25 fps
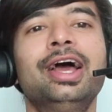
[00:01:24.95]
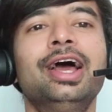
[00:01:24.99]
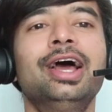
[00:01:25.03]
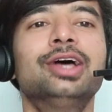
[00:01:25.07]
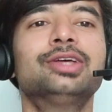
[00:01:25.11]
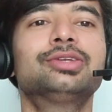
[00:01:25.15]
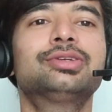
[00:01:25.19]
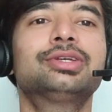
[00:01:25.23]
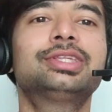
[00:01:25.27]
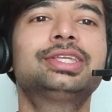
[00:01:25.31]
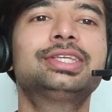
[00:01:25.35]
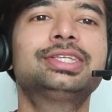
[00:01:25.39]

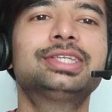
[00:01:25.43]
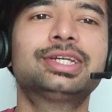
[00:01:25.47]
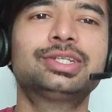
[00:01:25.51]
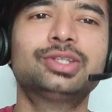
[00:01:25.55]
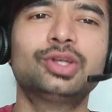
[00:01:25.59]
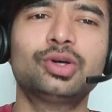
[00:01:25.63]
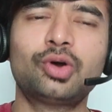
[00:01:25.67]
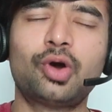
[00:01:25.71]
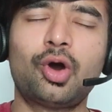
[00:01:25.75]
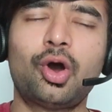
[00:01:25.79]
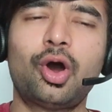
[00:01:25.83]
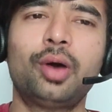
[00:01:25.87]
So these are the
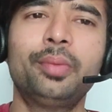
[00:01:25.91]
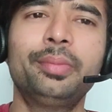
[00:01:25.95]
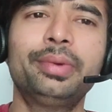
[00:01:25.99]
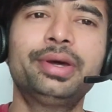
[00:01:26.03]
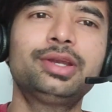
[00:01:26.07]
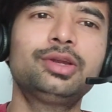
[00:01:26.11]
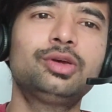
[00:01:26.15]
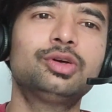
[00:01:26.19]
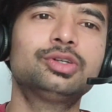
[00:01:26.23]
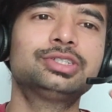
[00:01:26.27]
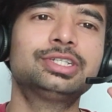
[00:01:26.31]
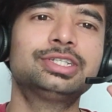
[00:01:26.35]
common
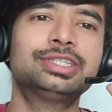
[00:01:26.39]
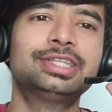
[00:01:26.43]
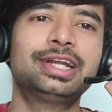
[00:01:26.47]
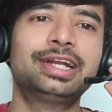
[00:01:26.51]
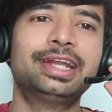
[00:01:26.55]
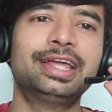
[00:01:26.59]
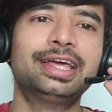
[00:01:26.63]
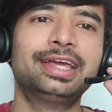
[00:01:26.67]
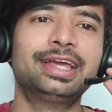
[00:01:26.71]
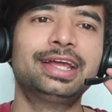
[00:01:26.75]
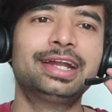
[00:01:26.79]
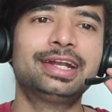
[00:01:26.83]
questions that
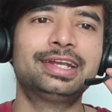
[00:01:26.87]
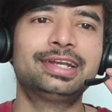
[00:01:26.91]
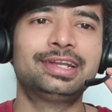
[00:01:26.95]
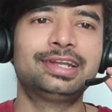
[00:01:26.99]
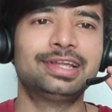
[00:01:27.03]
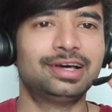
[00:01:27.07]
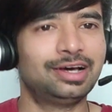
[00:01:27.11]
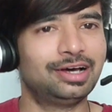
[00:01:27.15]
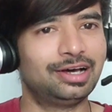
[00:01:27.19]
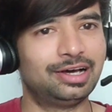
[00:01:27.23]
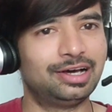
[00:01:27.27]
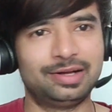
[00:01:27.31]
I get
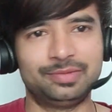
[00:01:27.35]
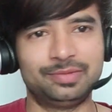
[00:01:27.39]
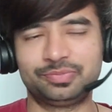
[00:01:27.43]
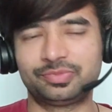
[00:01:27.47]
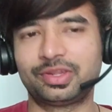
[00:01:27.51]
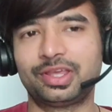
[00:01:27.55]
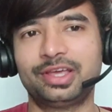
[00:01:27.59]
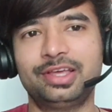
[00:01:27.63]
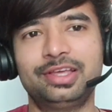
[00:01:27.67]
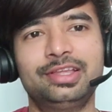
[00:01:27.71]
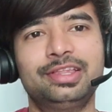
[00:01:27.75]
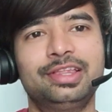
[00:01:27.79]

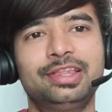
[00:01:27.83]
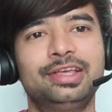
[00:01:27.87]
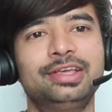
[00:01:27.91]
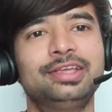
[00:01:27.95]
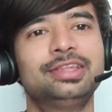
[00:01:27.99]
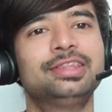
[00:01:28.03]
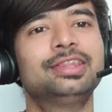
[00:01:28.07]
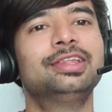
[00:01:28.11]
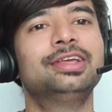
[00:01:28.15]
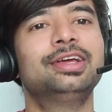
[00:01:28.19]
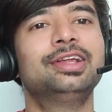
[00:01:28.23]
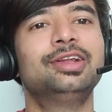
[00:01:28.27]

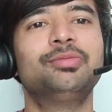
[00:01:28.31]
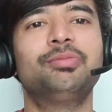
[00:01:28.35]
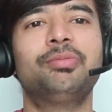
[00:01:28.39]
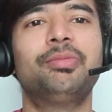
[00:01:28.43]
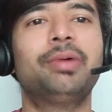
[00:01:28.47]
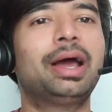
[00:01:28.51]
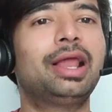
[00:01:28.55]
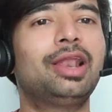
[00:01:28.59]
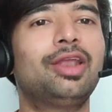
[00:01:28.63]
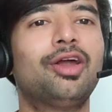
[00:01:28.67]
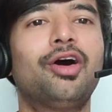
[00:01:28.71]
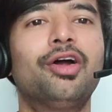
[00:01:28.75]
by
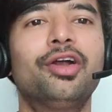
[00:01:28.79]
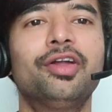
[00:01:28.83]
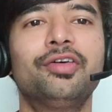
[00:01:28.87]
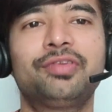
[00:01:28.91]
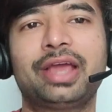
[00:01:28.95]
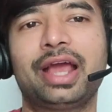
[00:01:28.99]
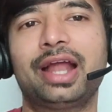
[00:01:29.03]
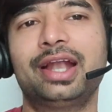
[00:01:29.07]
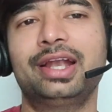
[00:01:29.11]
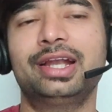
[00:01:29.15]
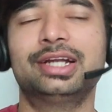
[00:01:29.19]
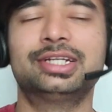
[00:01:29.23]
a lot of
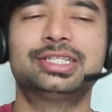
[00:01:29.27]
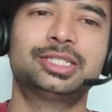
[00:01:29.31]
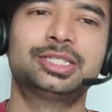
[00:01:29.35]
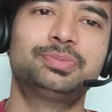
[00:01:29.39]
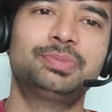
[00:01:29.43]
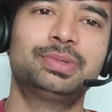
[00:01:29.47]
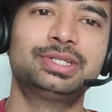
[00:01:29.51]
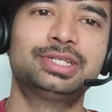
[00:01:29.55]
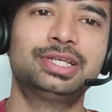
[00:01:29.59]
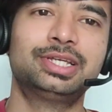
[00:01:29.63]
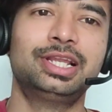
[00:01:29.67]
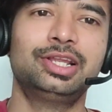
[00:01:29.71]
candidates,
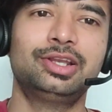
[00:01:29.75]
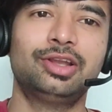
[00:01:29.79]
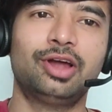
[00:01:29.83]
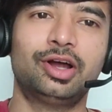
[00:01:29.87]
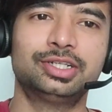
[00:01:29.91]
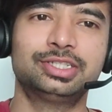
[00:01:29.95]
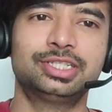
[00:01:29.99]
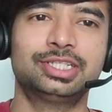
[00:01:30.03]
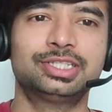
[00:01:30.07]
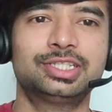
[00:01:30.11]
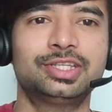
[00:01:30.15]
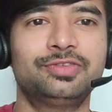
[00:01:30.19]
especially
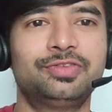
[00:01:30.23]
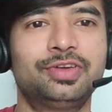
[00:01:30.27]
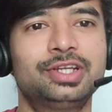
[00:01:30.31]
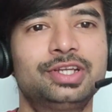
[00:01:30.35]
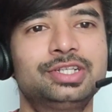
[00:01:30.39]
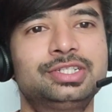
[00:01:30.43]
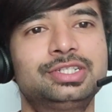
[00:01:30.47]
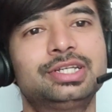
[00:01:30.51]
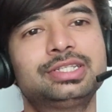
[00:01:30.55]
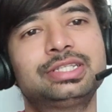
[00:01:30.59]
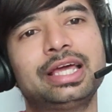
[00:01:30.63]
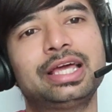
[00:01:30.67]
not just the
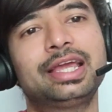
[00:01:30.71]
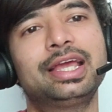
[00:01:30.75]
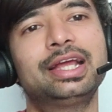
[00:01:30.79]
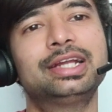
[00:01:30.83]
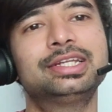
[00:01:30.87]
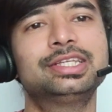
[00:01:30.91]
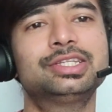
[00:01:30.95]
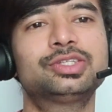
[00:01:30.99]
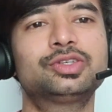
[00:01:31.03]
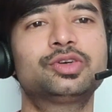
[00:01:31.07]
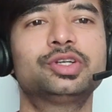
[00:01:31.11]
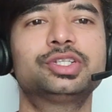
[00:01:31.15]
freshers. I get
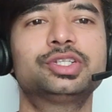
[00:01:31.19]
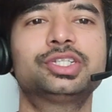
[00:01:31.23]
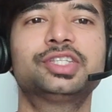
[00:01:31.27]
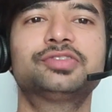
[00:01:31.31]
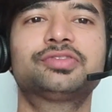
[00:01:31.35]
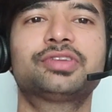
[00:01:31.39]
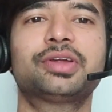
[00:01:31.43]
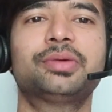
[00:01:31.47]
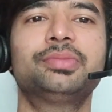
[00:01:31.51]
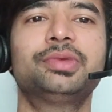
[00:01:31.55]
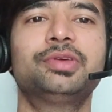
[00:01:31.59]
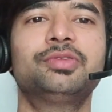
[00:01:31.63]
these questions
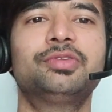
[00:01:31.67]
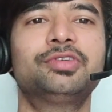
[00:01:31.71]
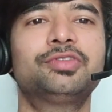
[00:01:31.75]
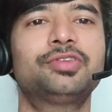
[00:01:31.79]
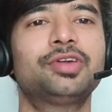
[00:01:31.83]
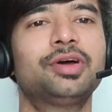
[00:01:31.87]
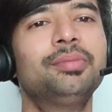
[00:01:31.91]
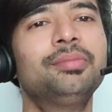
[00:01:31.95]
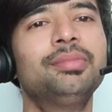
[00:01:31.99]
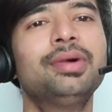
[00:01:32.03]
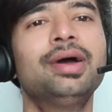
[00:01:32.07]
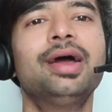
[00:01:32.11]
from even
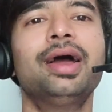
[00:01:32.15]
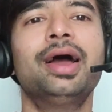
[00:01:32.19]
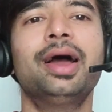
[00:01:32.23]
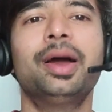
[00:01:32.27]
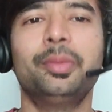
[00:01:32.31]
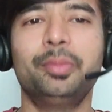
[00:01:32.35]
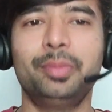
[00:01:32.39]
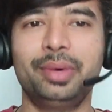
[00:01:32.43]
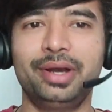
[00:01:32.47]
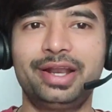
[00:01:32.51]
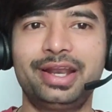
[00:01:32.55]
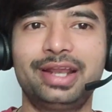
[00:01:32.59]
from
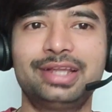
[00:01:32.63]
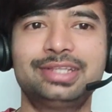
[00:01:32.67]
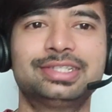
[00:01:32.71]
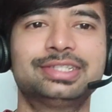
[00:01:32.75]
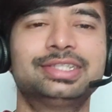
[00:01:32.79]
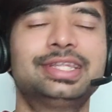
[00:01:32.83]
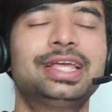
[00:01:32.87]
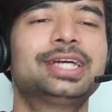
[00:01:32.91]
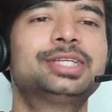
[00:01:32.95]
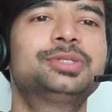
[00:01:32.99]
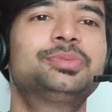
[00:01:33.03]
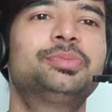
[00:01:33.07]
mid-range and
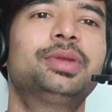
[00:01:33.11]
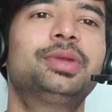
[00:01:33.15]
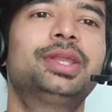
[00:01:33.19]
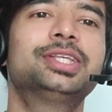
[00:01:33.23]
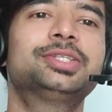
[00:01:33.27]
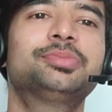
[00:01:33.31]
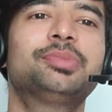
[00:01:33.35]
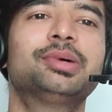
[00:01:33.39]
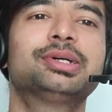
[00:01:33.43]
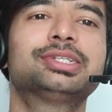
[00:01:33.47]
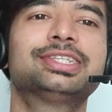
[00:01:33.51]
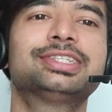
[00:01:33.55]
the
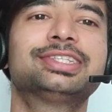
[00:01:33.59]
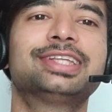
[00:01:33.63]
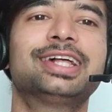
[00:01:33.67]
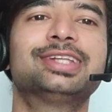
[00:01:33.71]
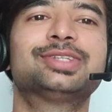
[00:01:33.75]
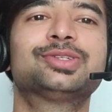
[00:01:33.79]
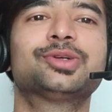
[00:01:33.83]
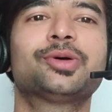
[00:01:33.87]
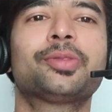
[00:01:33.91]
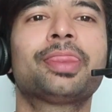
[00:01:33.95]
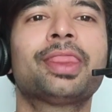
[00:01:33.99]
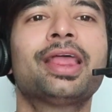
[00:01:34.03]
experienced persons
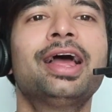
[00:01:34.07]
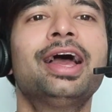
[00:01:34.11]
also.